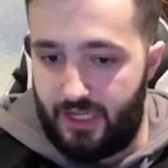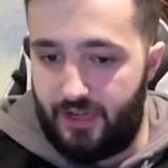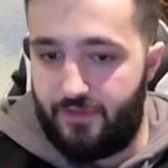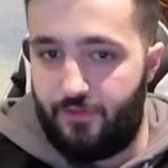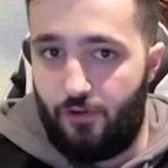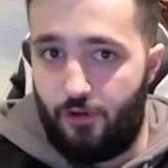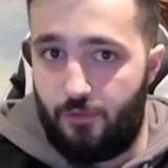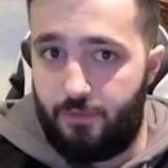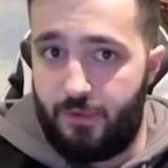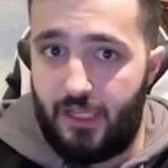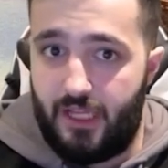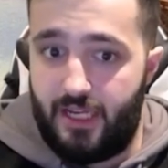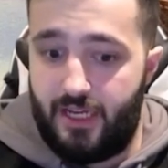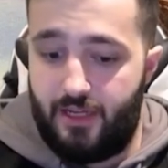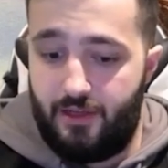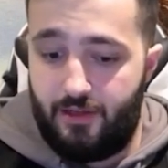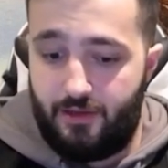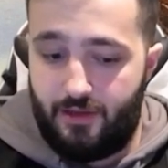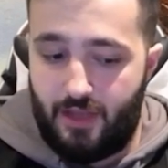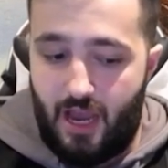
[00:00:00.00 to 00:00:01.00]
4
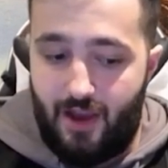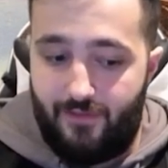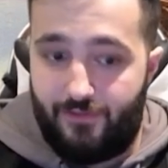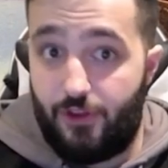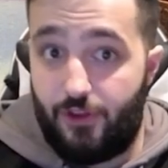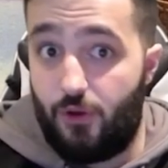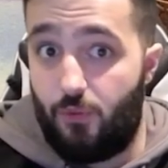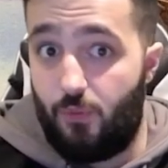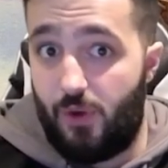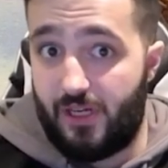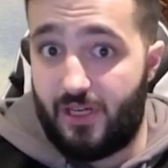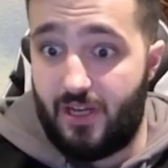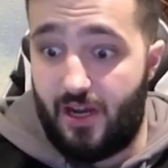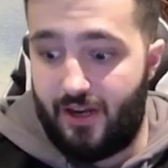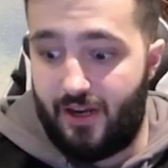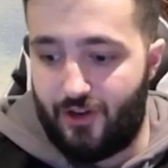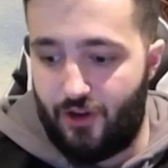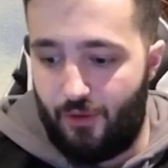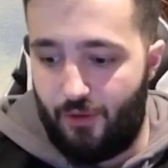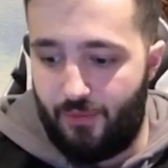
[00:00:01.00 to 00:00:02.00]
play after your 1
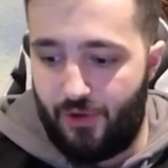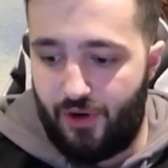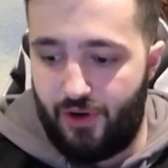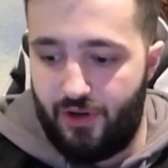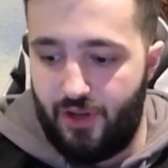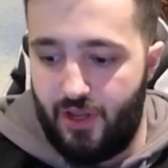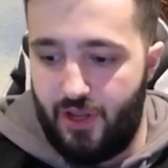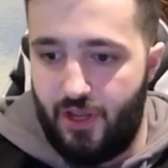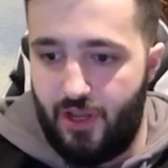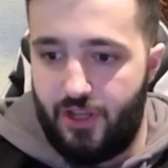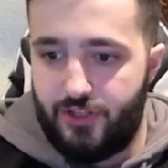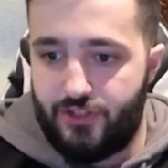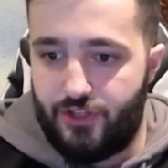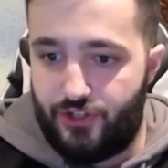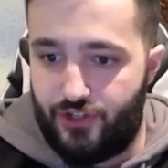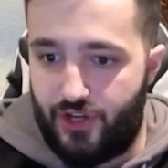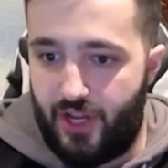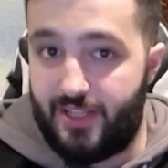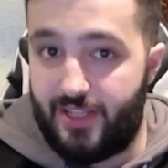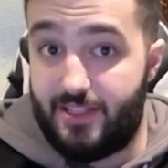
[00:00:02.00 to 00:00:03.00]
card combo, so
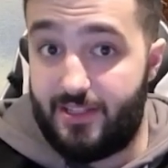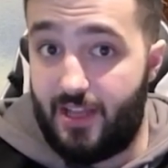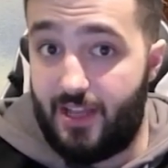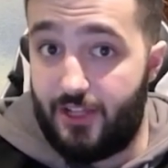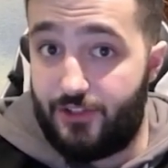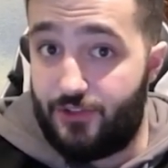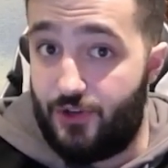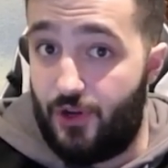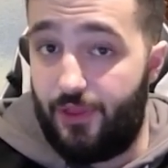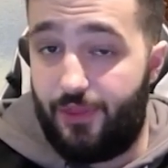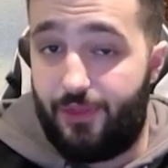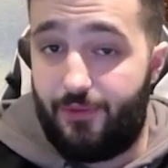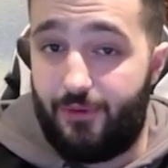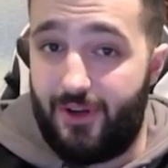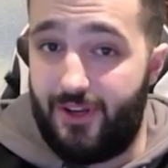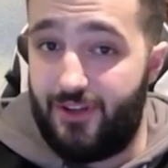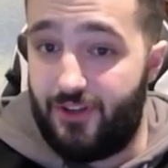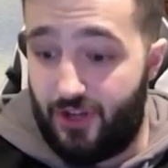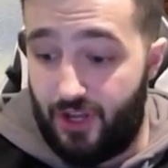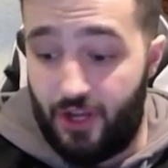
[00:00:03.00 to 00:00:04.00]
chances are turn
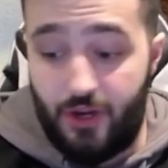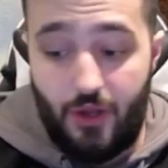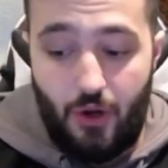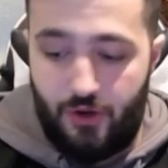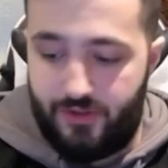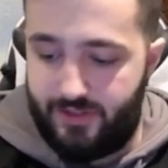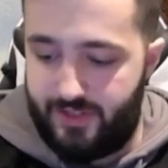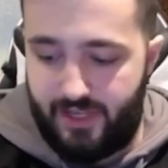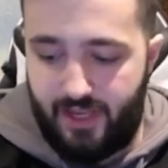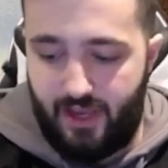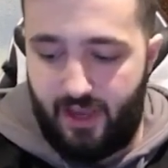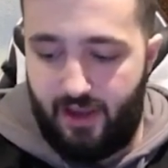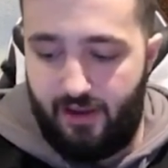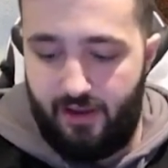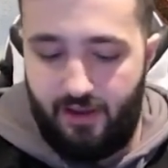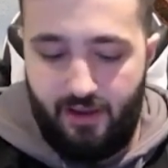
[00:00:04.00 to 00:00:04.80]
3 you're gonna OTK.